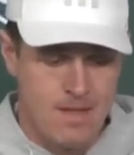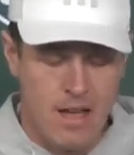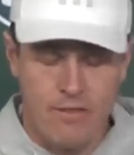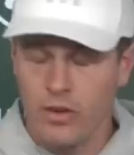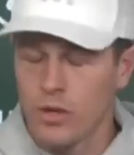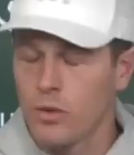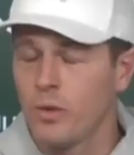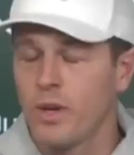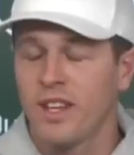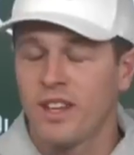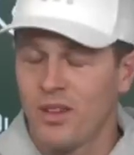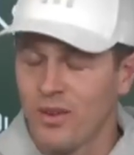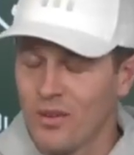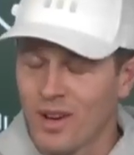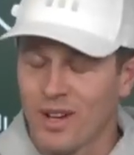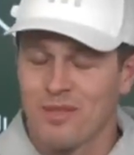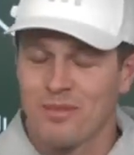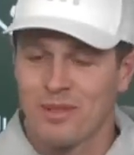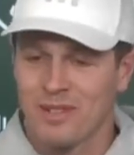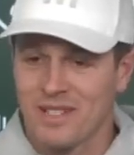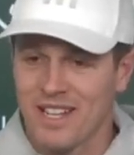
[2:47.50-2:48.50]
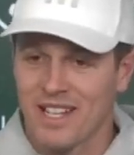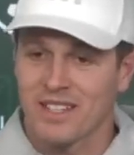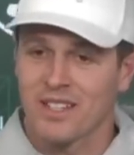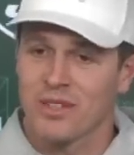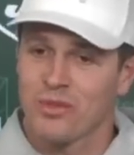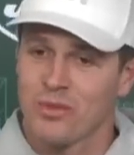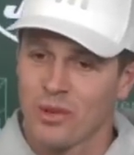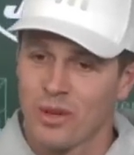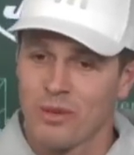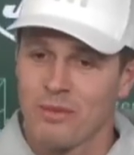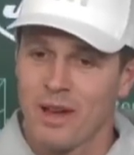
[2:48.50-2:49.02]
every week you want to protect
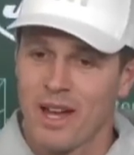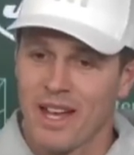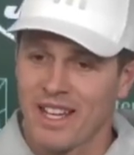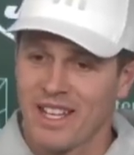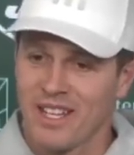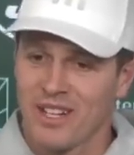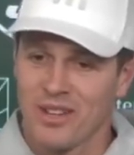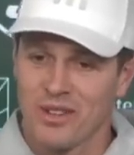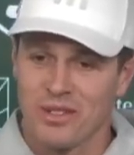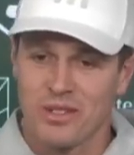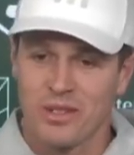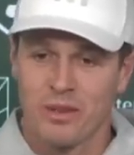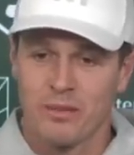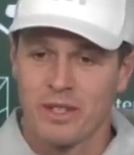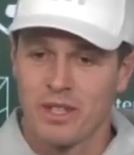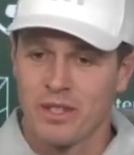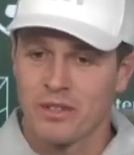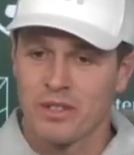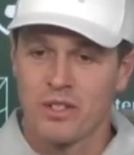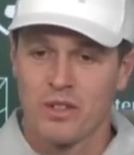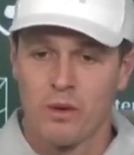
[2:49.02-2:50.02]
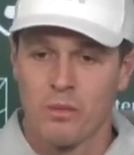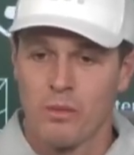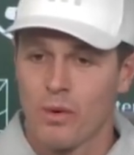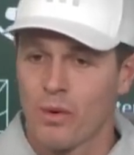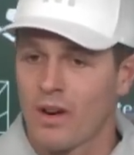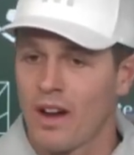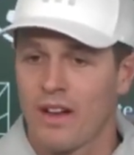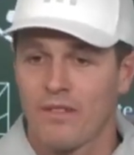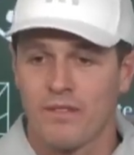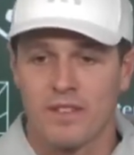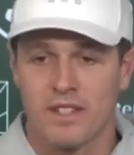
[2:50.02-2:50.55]
the quarterback, you know. So, I mean, there's no
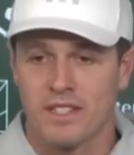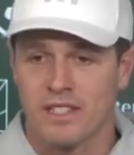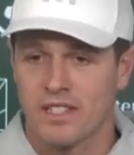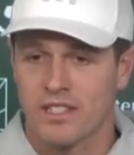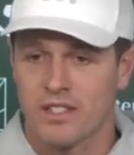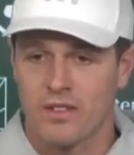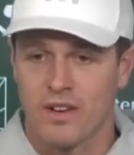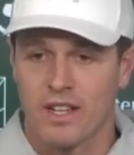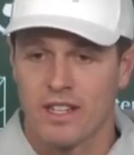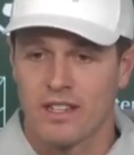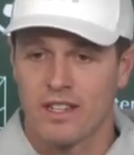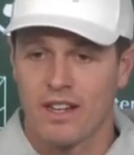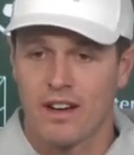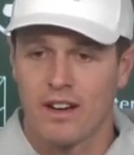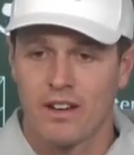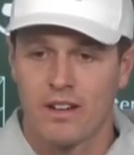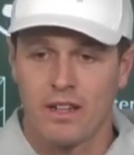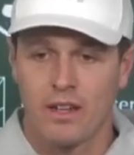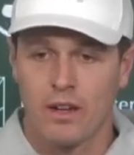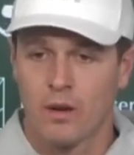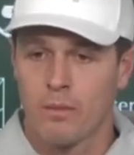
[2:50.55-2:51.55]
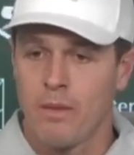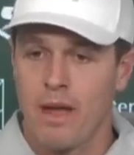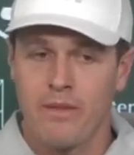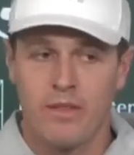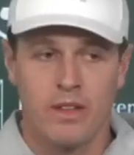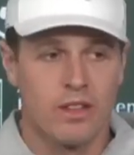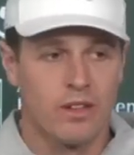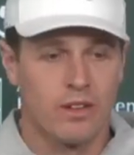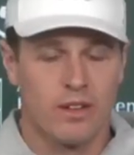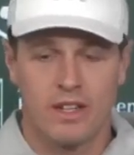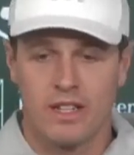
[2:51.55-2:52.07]
more emphasis right there. You know,
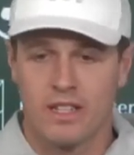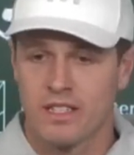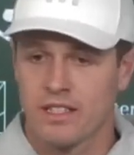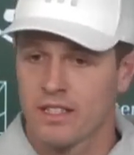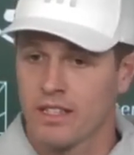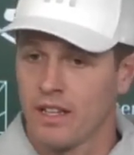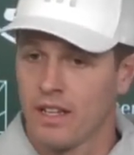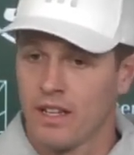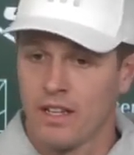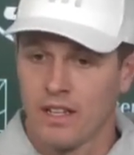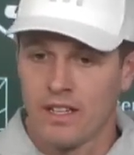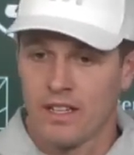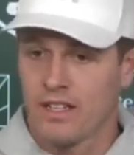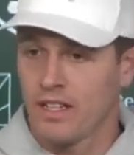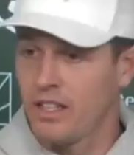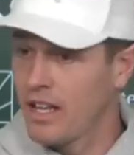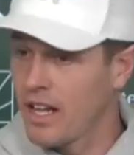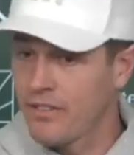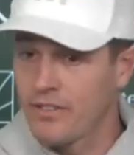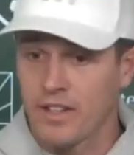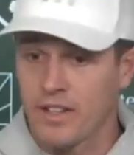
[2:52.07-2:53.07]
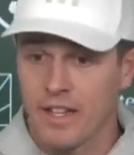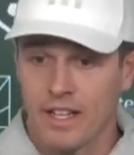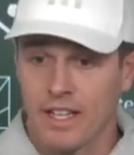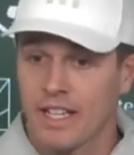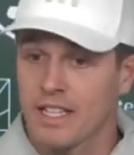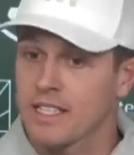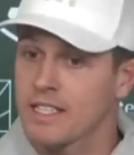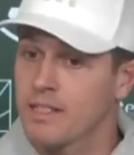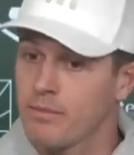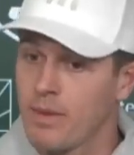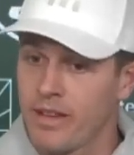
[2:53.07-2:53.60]
maybe there is. You'd have to, I
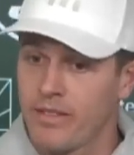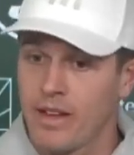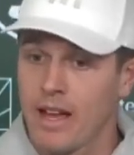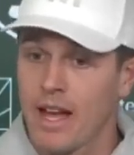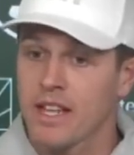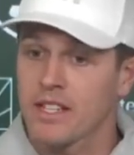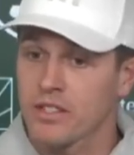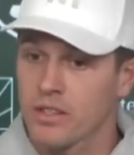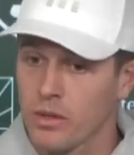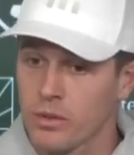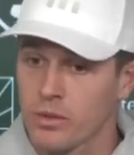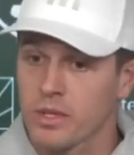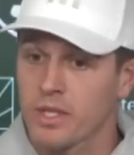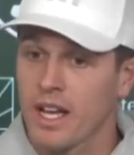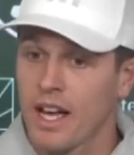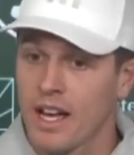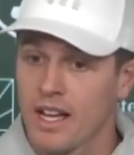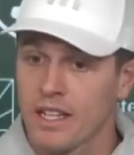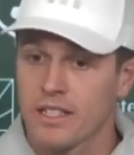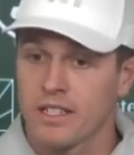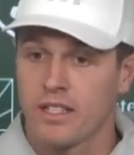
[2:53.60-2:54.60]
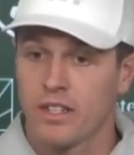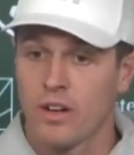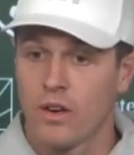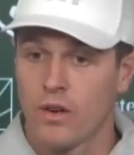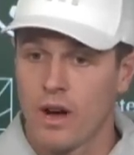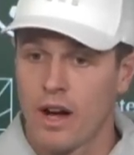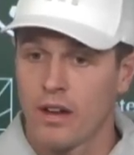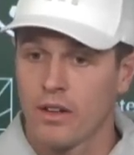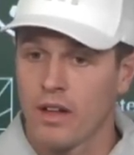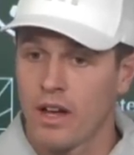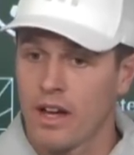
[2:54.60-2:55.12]
guess, maybe ask those guys, you
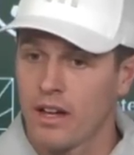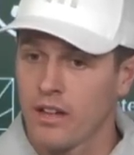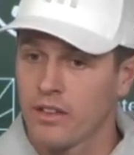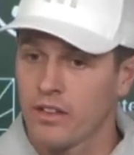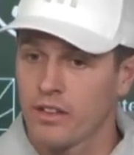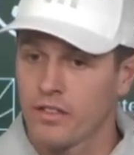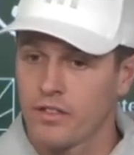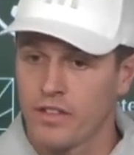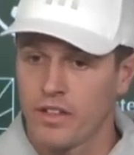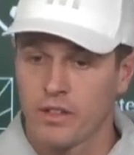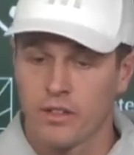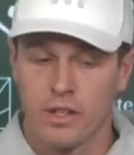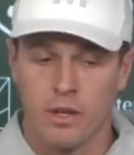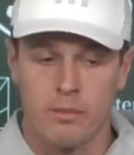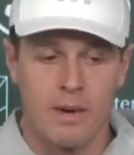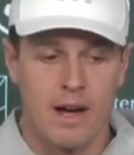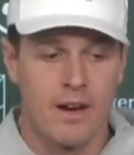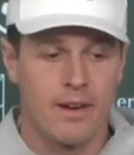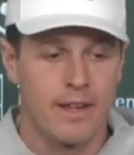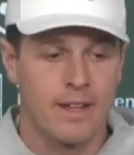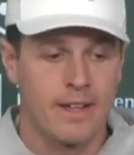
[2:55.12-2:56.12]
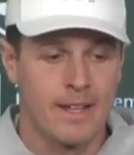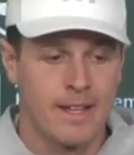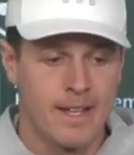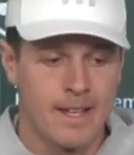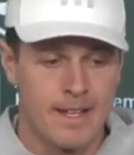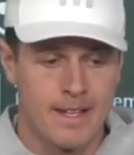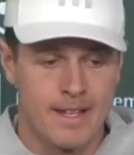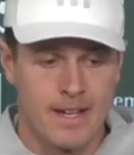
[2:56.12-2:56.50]
know, how they're feeling about it.